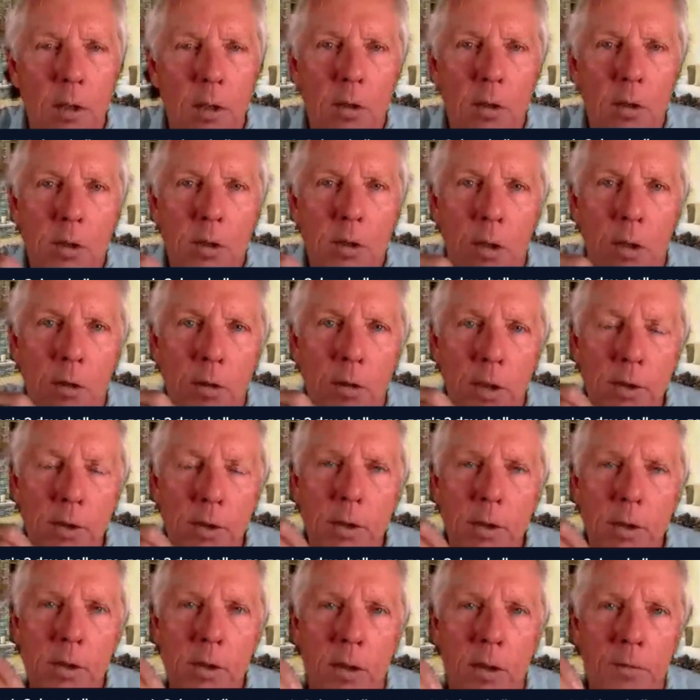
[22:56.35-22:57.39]
So this
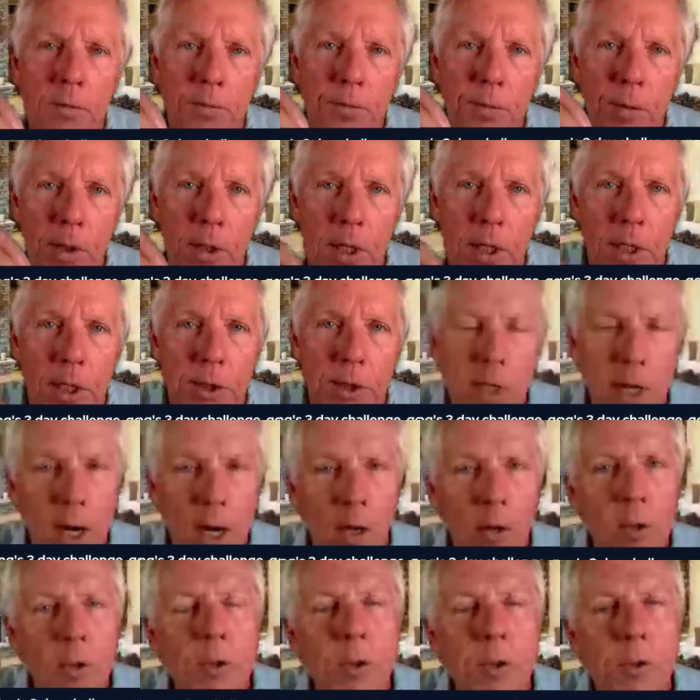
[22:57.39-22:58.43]
is a 3-day
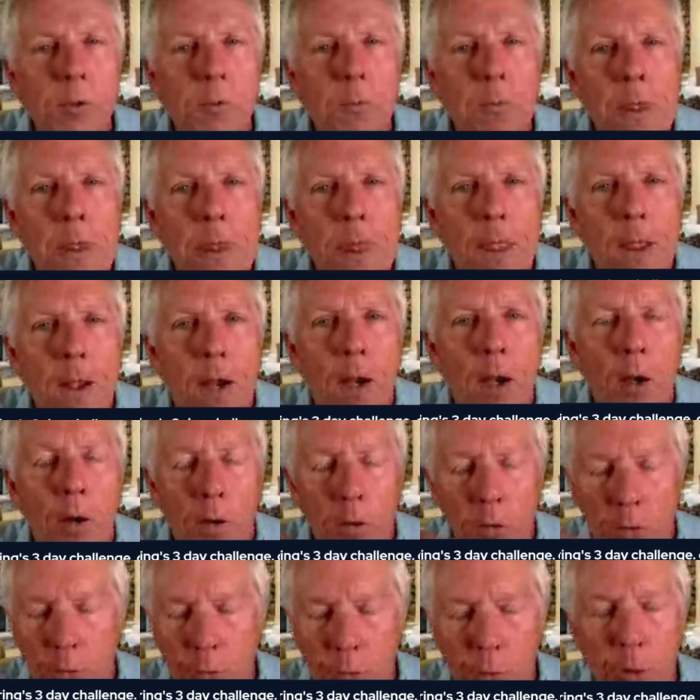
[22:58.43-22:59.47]
challenge, a
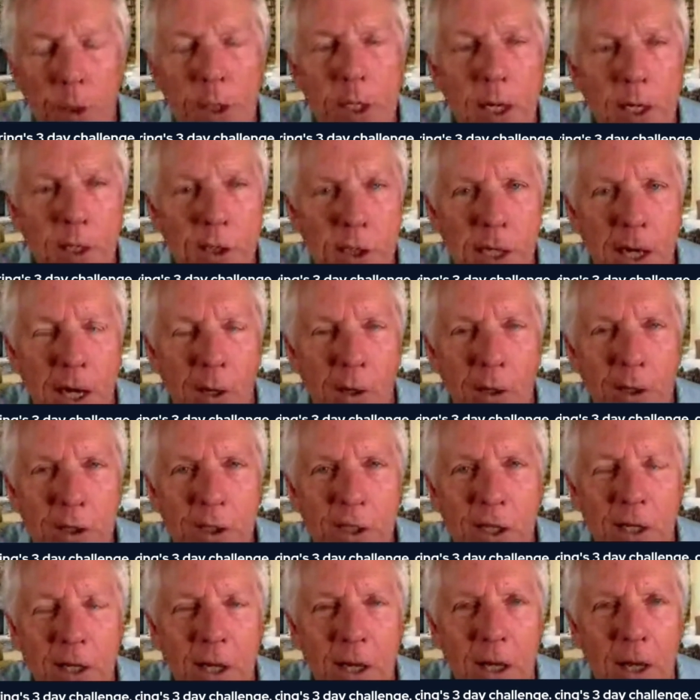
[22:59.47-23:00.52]
3-day challenge.
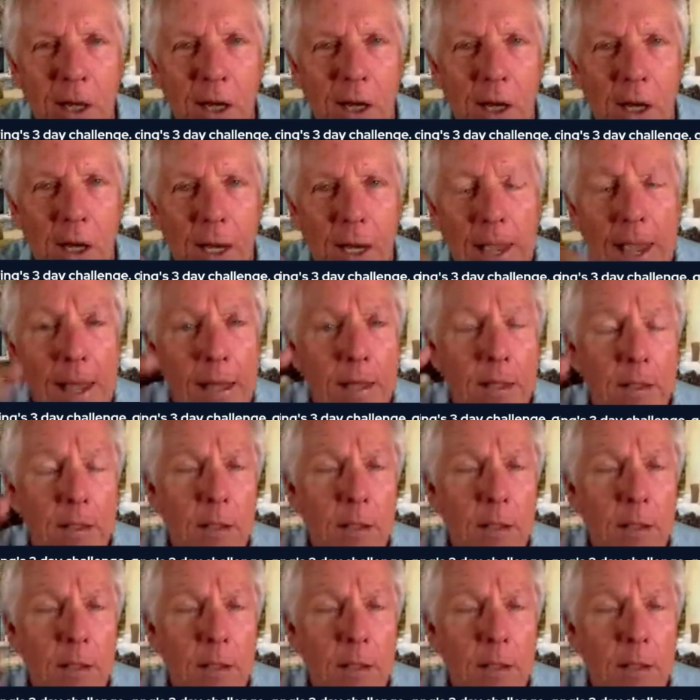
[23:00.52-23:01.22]
And